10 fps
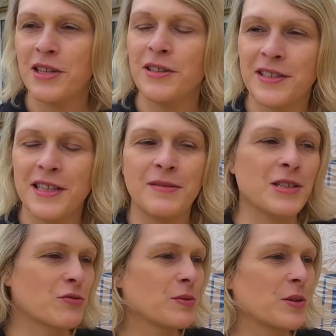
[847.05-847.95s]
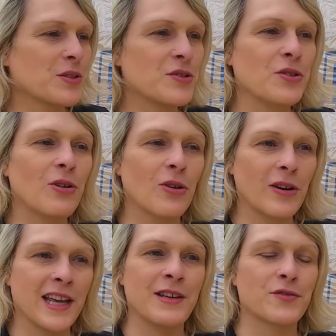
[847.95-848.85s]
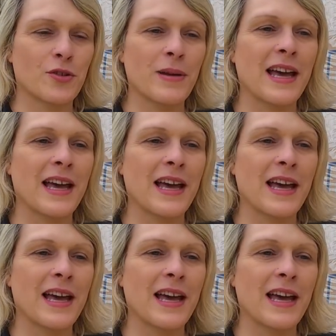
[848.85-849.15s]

This response is too long, it's from